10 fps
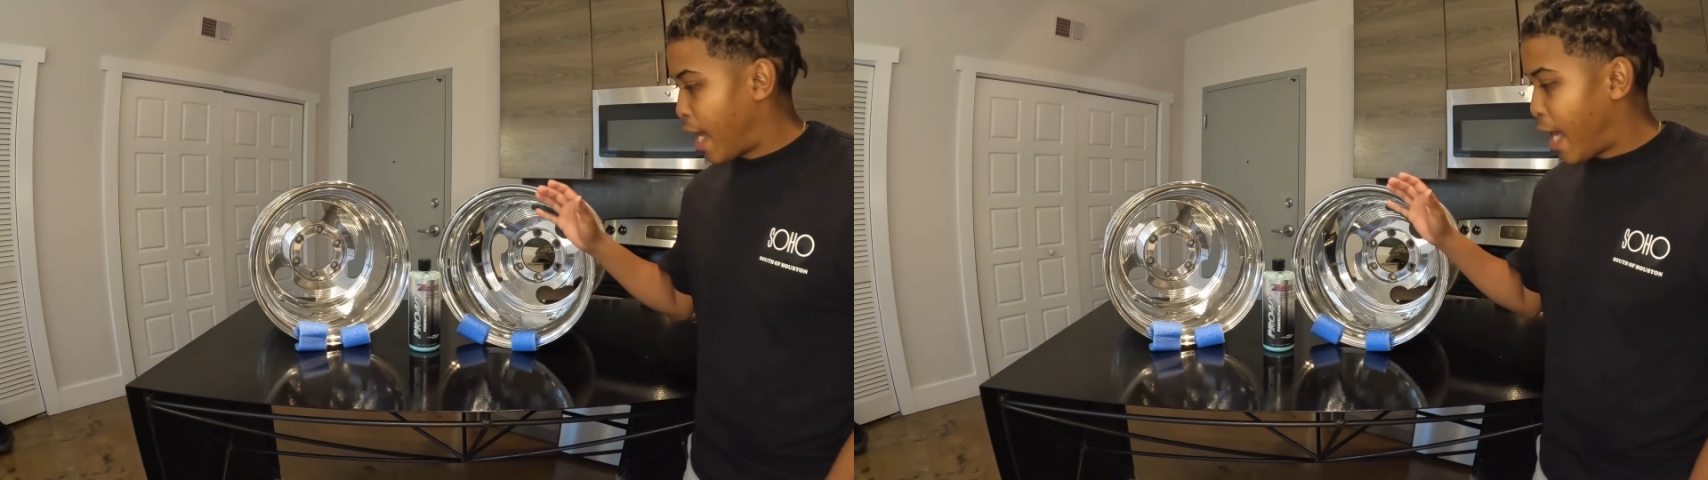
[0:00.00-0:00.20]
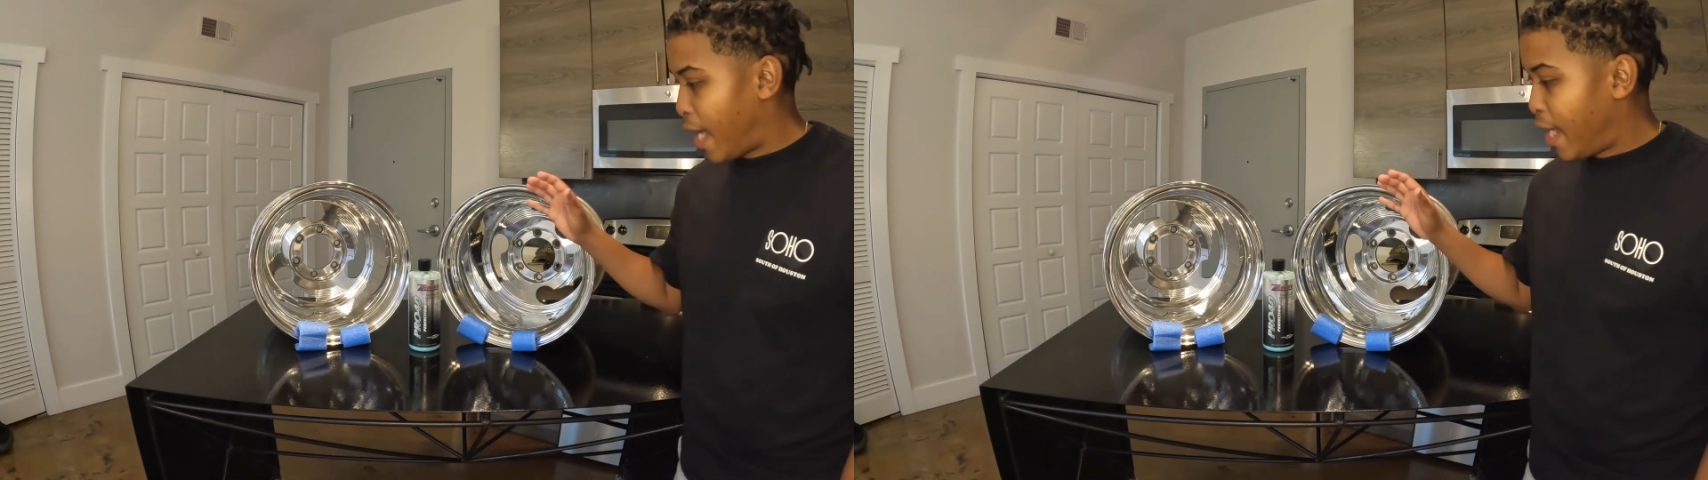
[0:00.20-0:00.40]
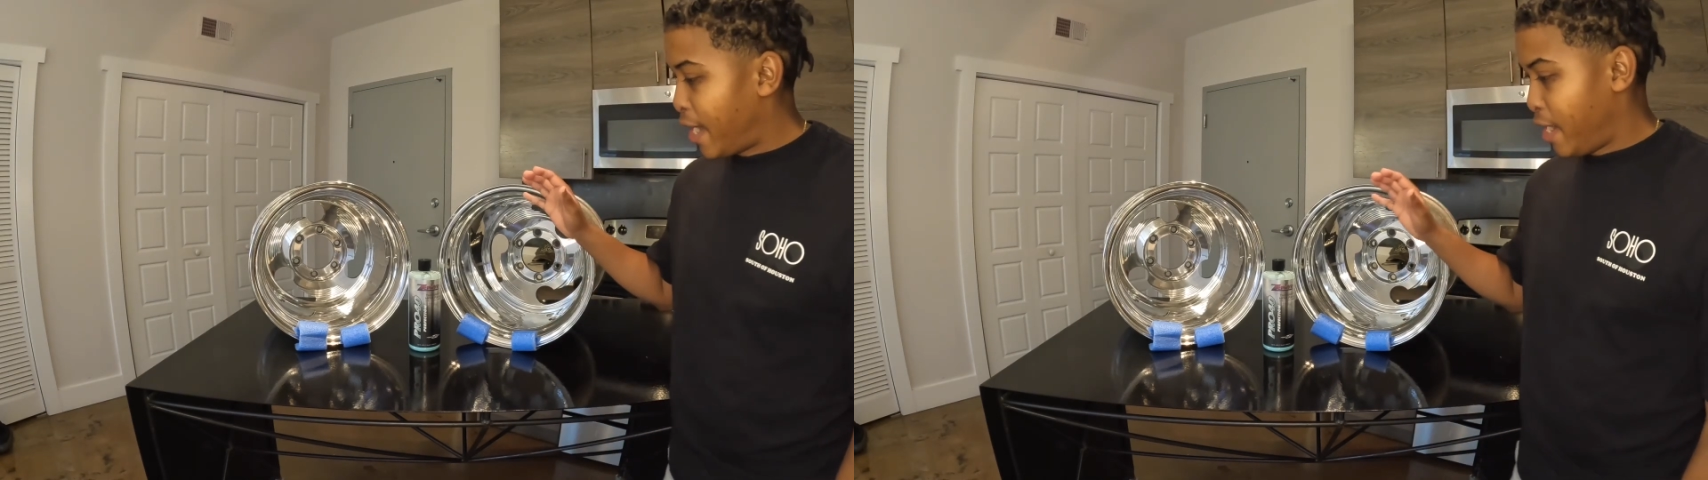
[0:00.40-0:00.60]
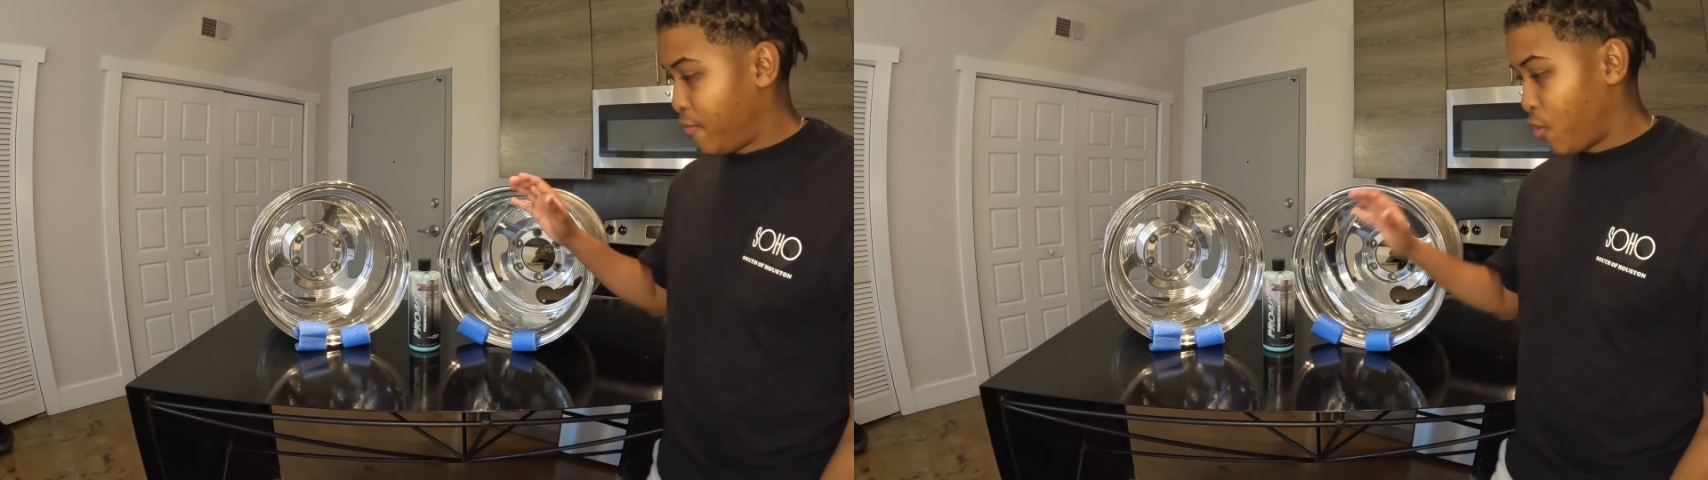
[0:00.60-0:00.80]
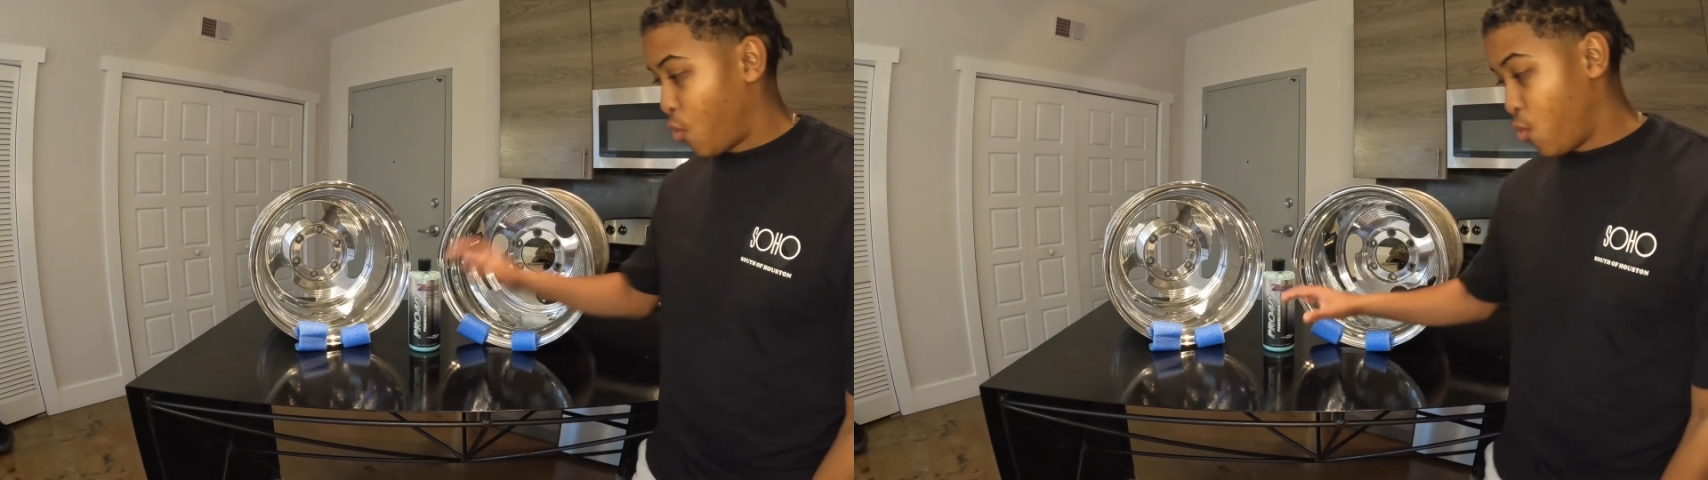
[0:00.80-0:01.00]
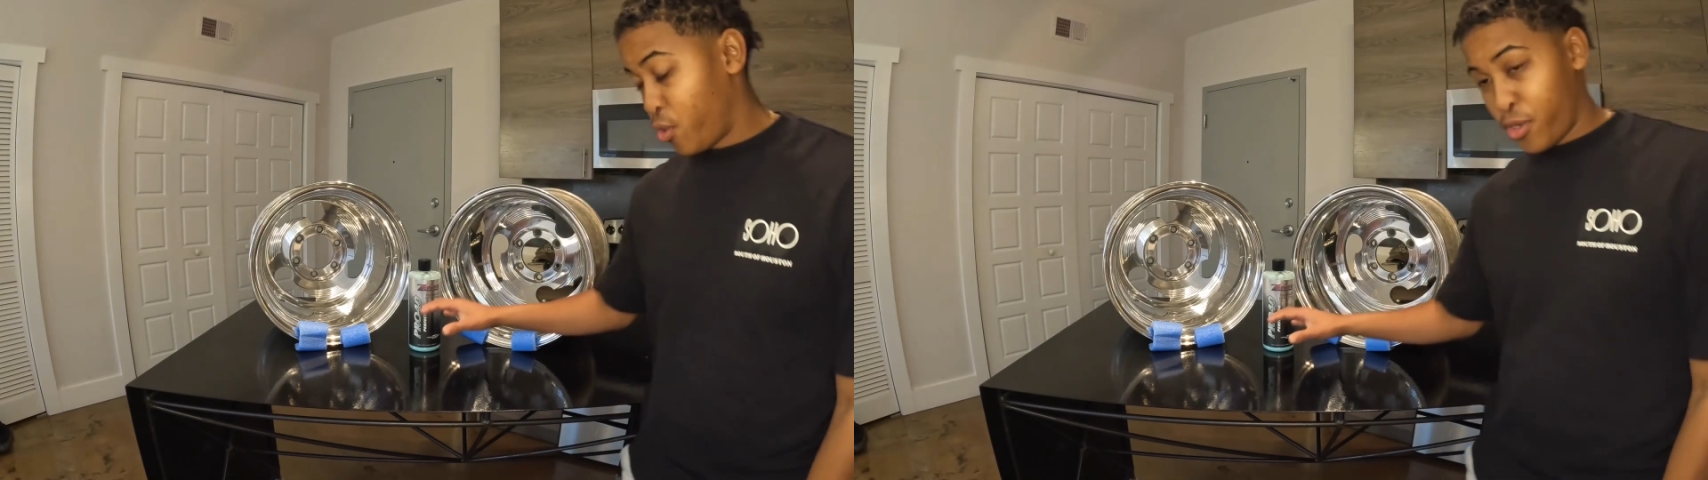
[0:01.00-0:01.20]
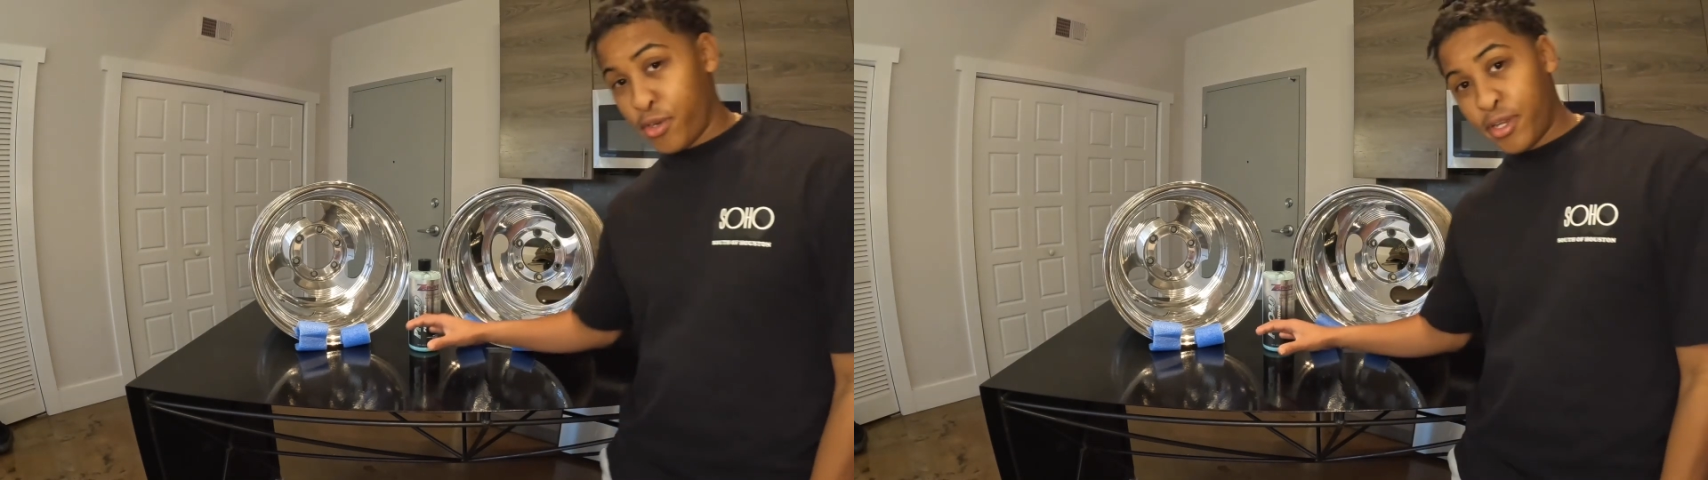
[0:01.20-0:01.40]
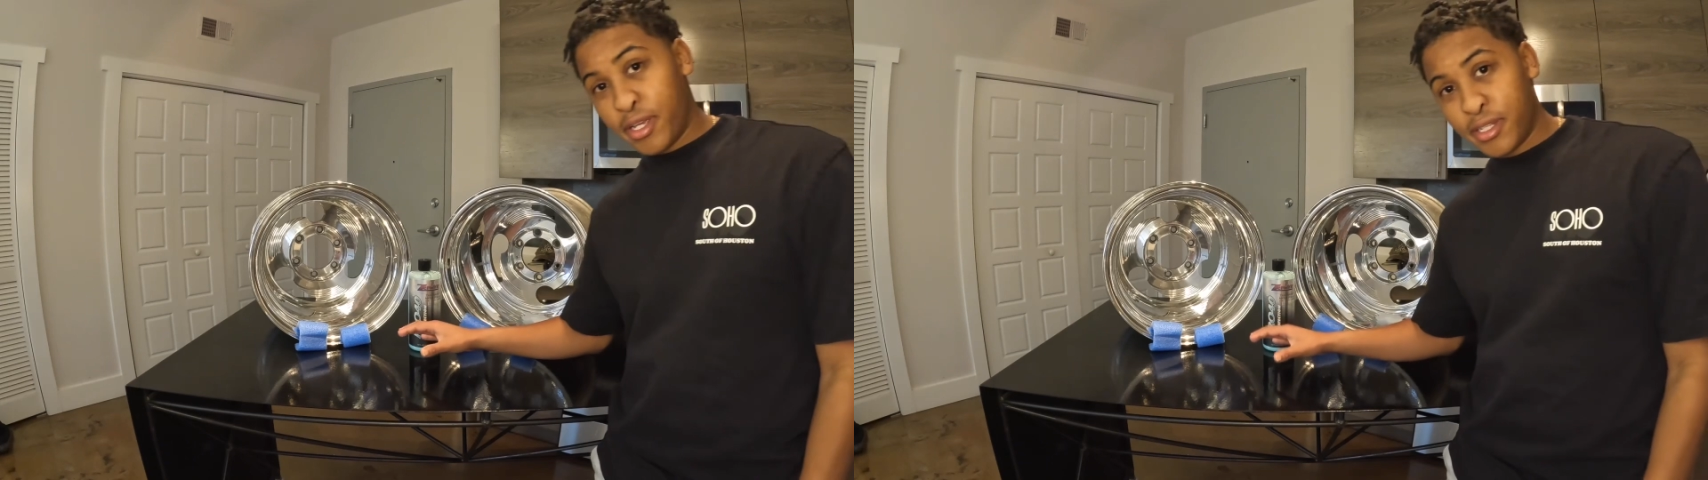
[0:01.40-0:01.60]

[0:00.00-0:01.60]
I have ordered.